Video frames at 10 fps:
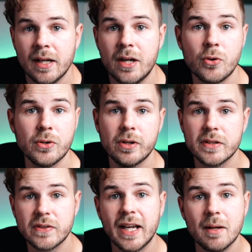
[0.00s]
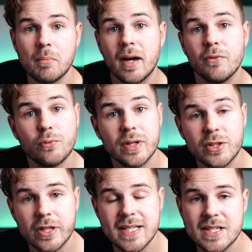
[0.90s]
Now, in order to get my free
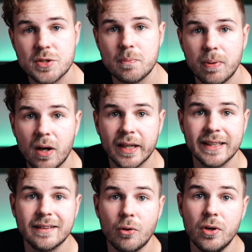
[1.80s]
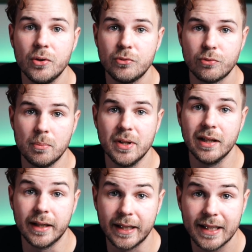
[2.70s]
transition plugin, download from the
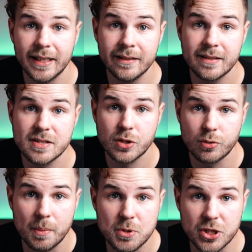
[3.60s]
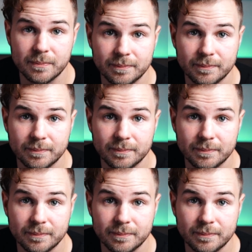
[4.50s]
link in the description.